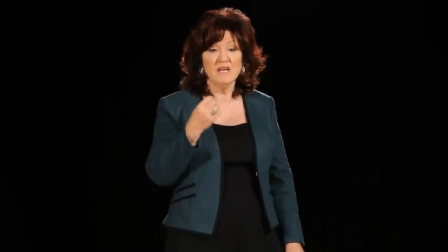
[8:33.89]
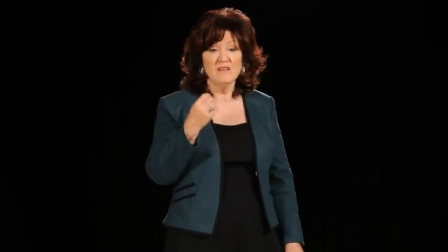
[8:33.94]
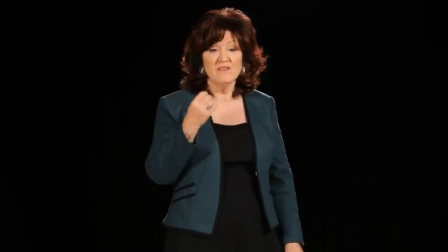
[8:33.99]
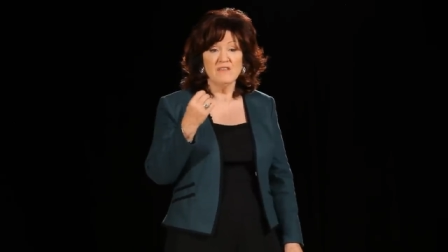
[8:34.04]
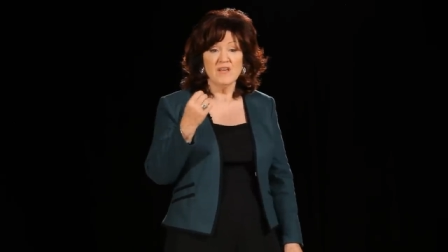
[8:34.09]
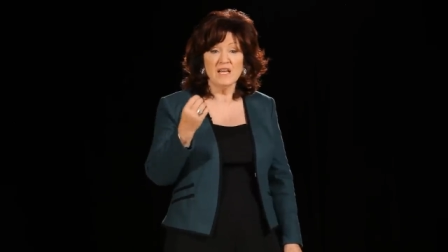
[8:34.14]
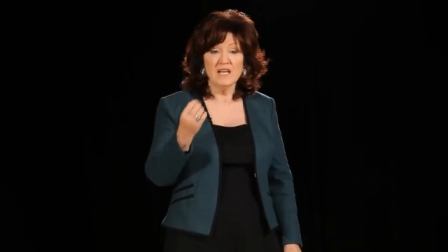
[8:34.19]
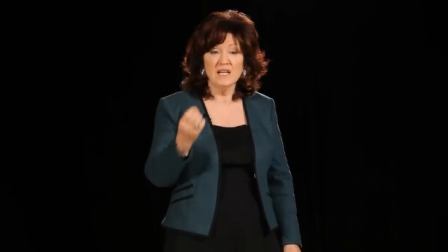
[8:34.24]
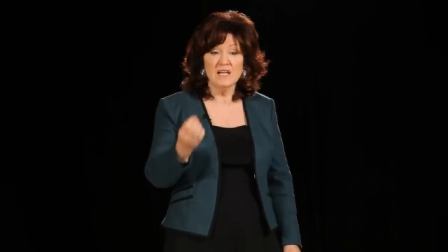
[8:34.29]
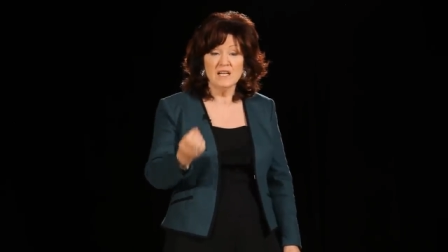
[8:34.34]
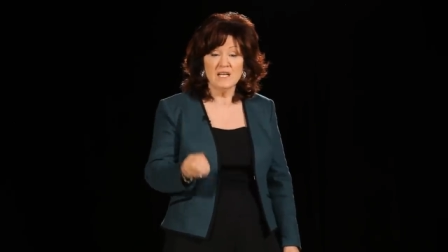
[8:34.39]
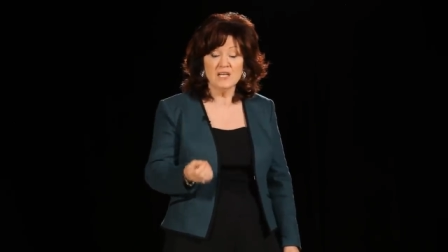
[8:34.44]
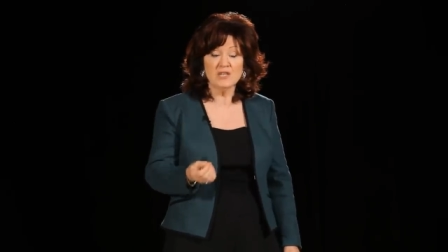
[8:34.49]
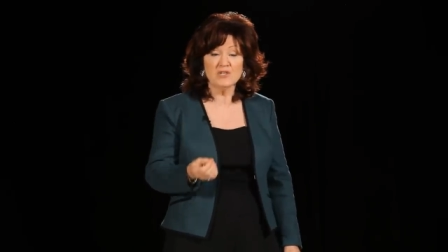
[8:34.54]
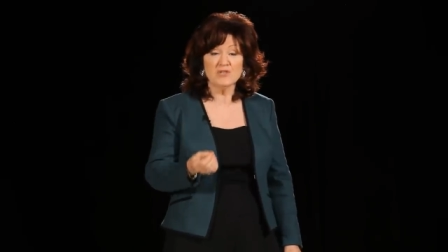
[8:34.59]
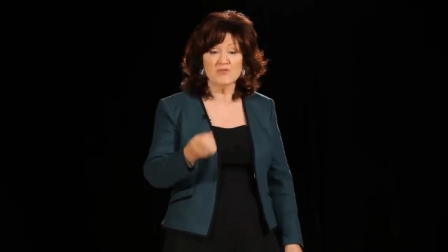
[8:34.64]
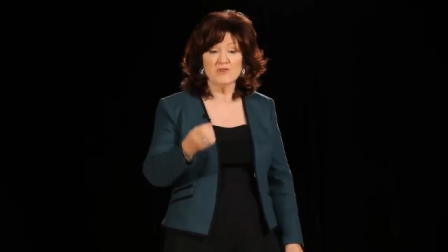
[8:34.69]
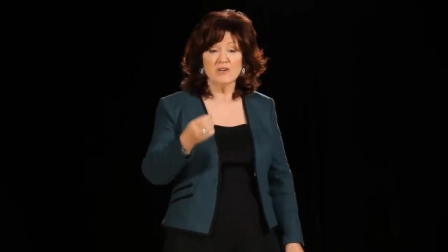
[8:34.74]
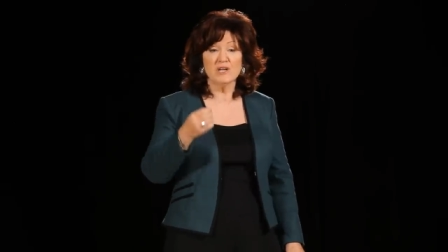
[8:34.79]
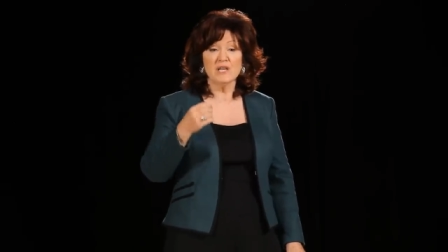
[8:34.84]
They
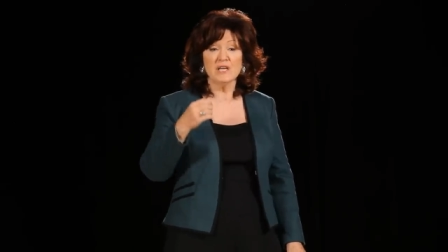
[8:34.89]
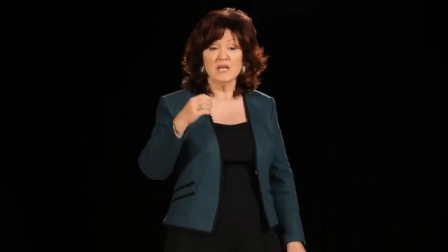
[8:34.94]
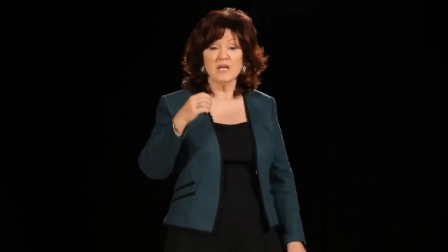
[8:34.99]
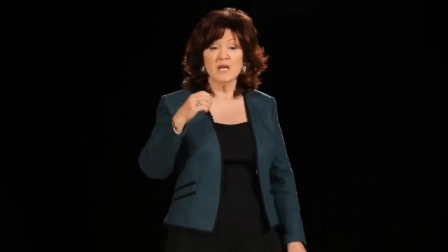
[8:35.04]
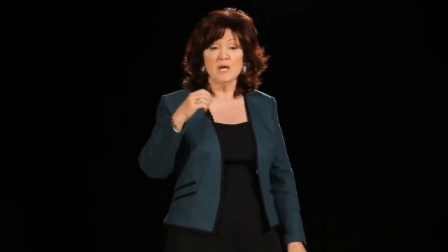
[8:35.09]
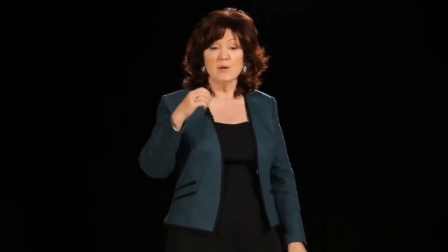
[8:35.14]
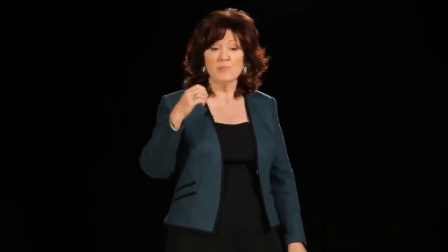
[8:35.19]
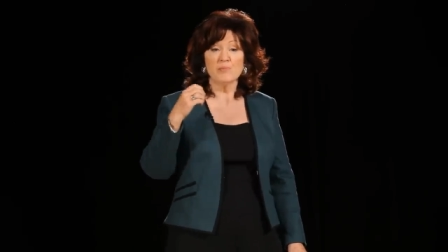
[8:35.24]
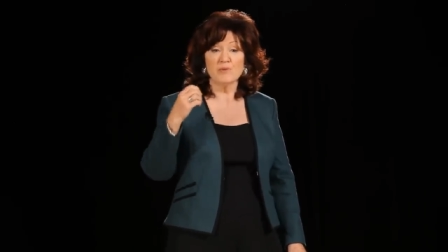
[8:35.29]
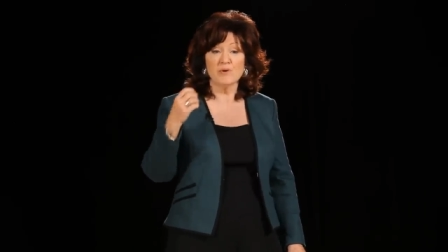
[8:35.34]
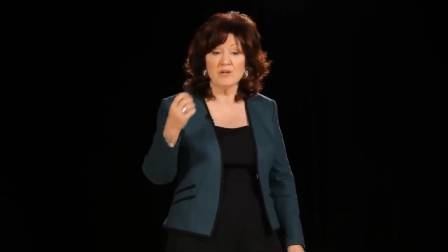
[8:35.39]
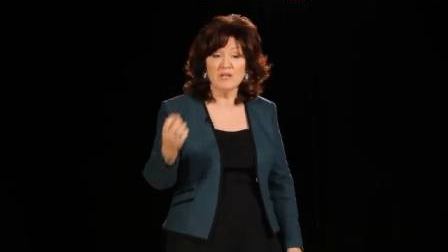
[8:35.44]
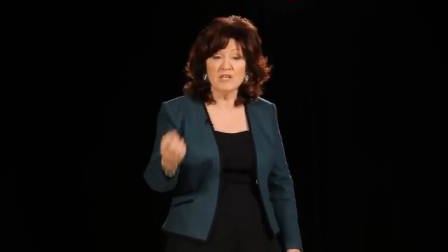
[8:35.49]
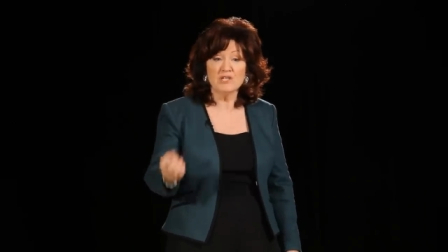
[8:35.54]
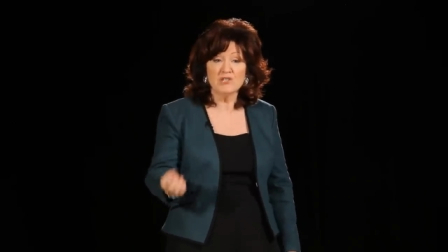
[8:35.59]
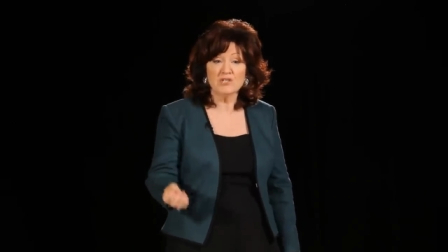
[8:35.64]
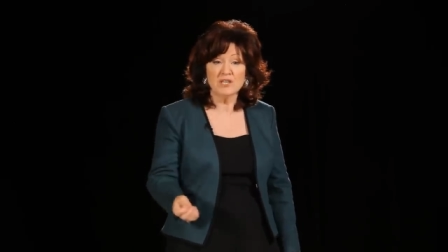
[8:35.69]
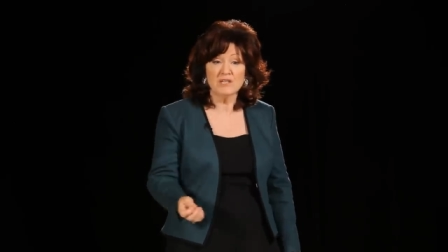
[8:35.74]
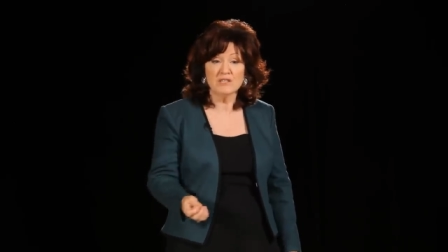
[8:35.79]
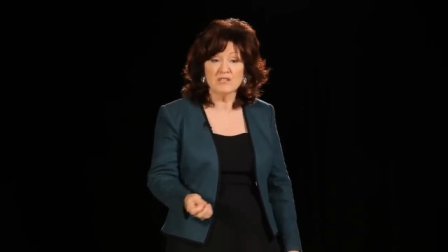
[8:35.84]
literally bring
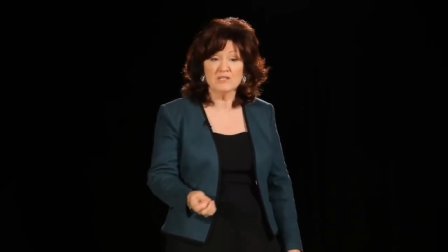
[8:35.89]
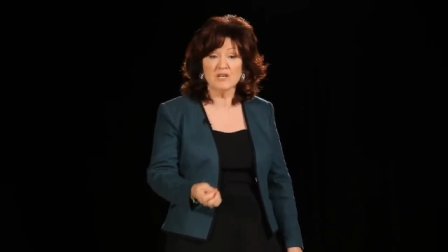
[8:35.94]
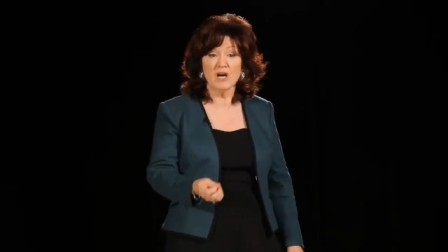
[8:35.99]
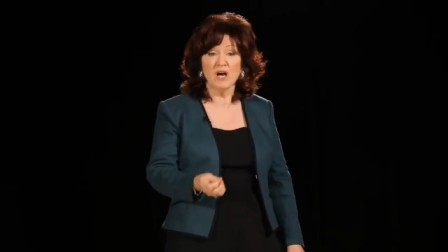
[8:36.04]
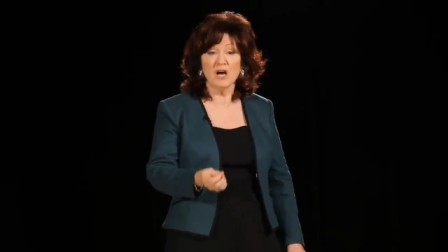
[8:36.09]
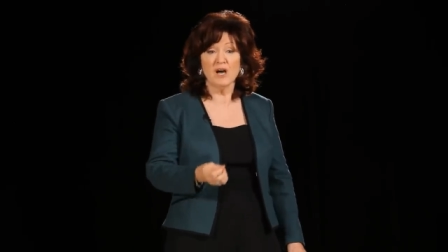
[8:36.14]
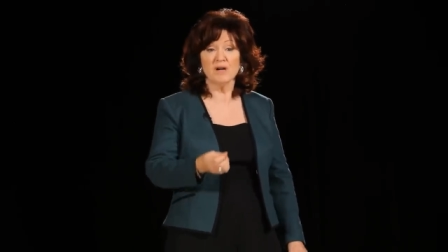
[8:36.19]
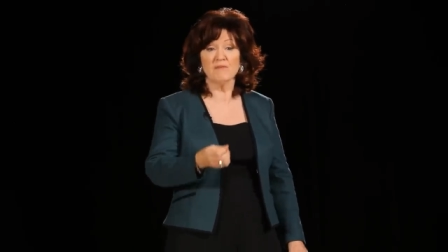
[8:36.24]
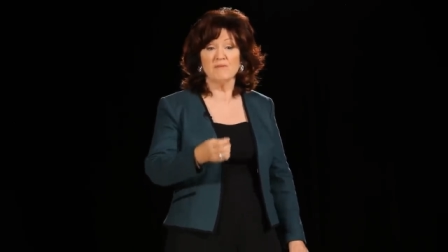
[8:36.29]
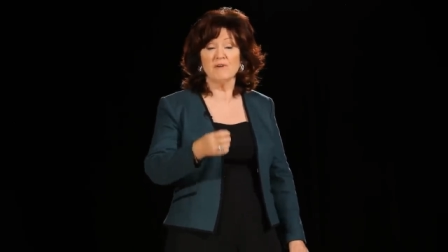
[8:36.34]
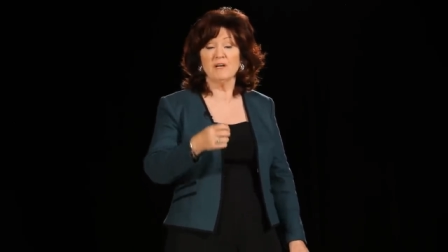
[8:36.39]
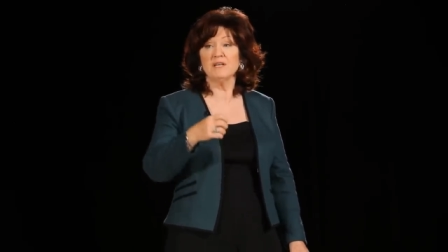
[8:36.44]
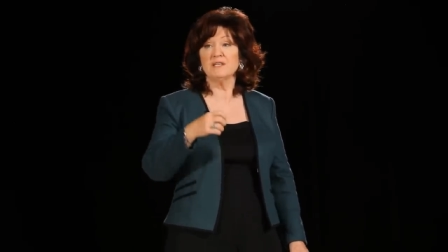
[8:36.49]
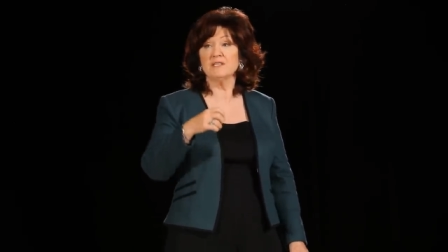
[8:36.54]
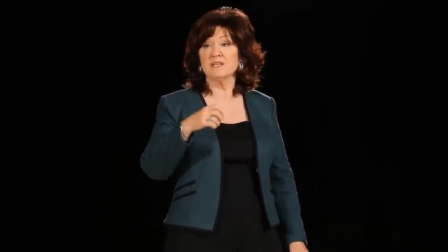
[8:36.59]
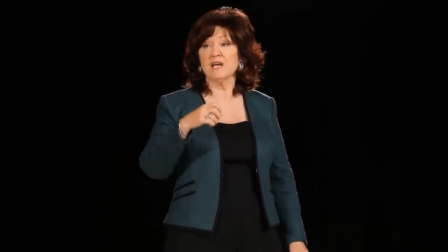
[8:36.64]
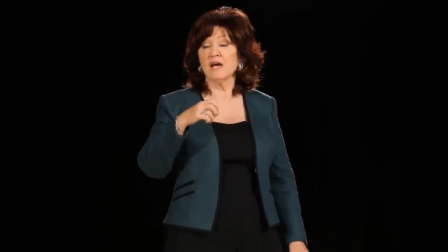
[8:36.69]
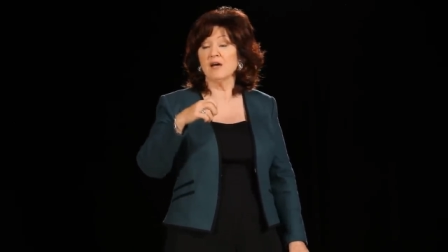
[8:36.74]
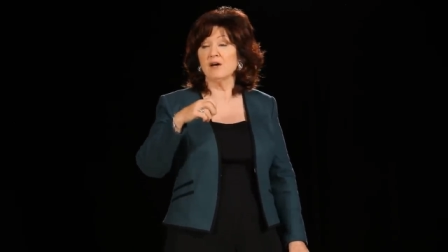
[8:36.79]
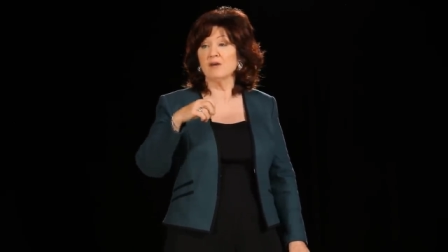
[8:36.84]
each other's heart rate
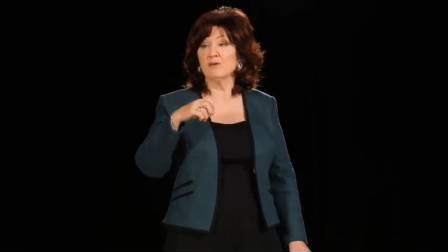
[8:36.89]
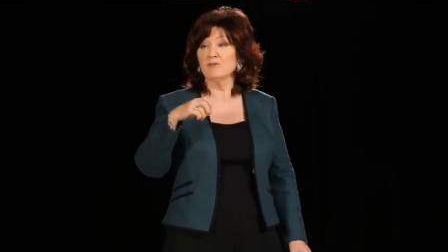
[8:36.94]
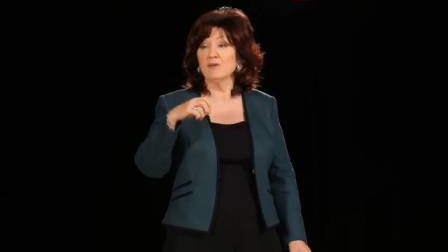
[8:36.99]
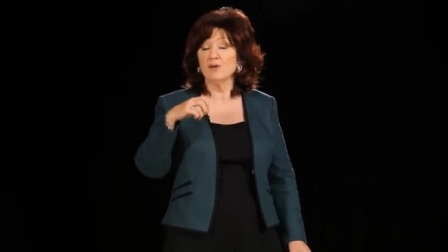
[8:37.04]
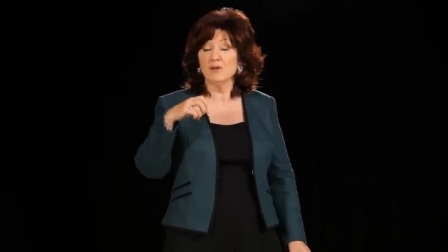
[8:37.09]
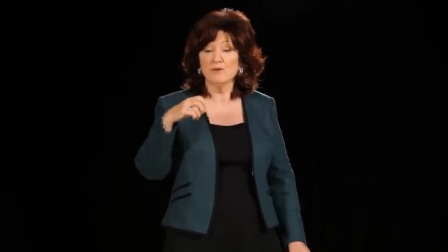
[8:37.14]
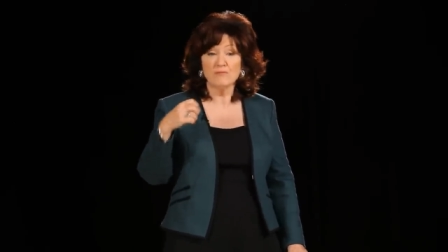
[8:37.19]
down,